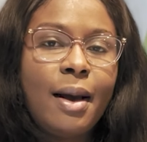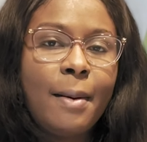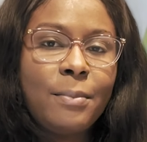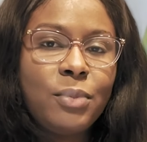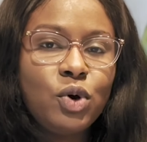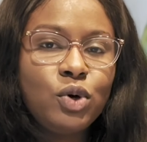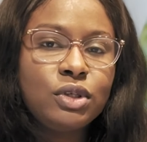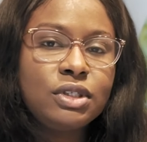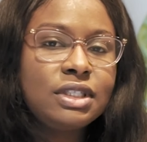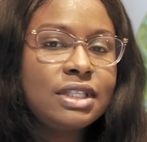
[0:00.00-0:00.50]

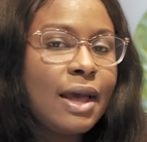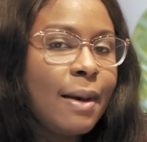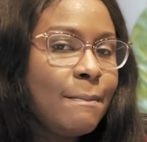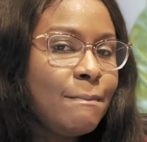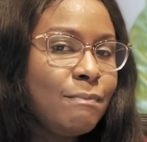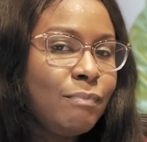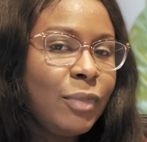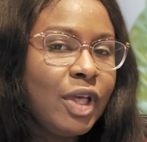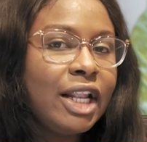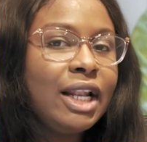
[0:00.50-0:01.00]
post them
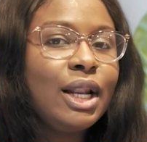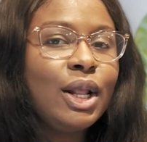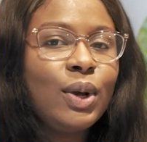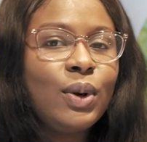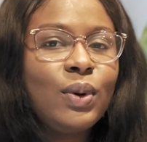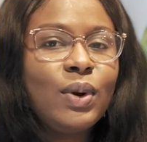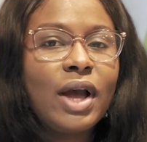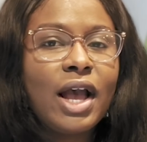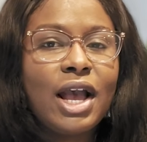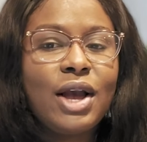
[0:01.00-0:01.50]

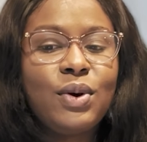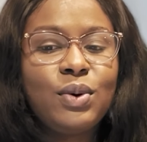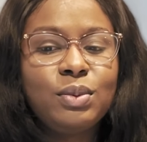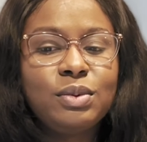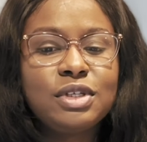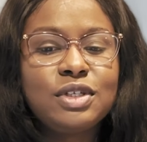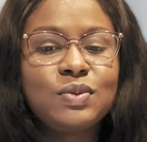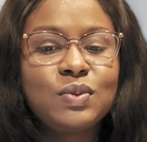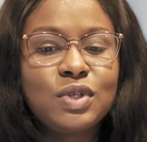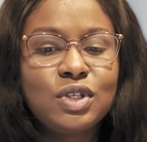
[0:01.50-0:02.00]
below. I hope
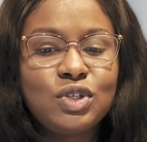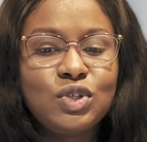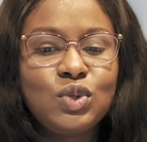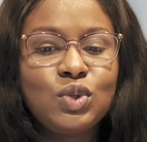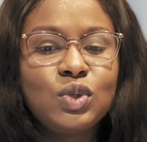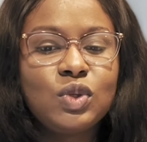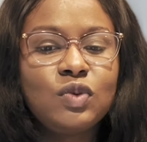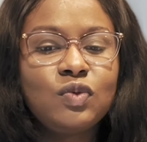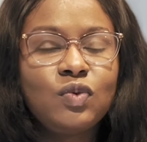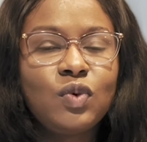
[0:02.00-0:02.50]
this was
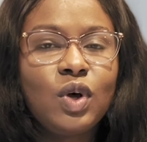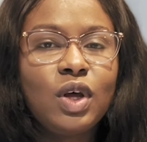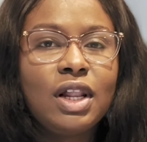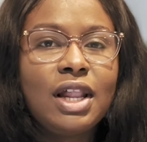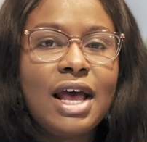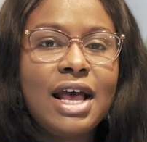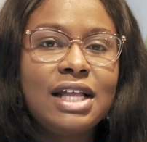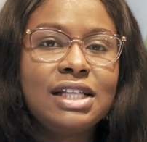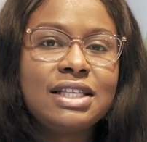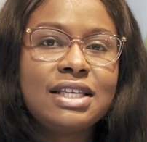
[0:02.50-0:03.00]
useful,
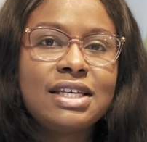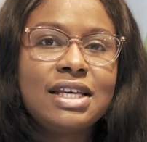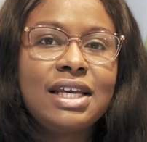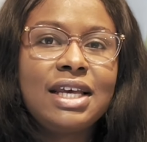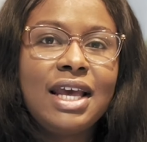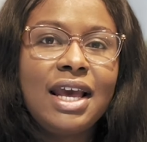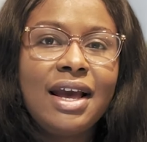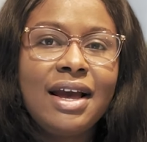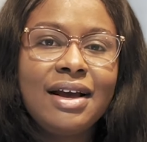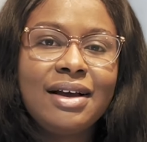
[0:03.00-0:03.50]
and take
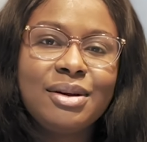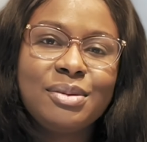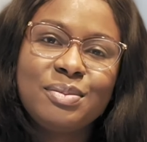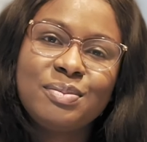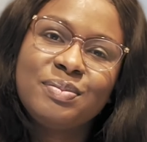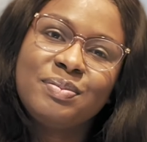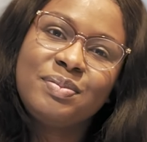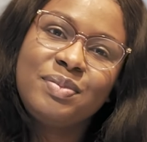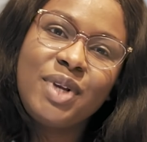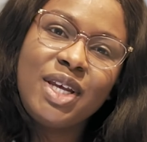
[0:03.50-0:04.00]
care.
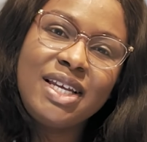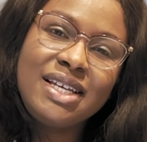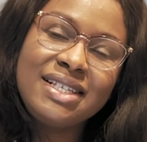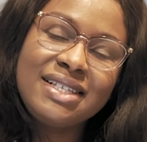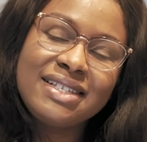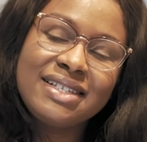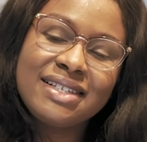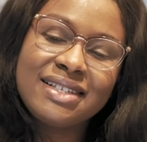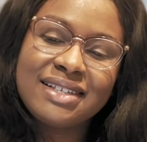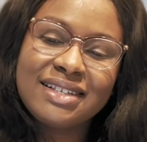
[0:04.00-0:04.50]

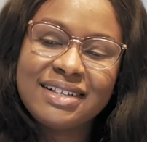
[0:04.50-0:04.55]
Peace.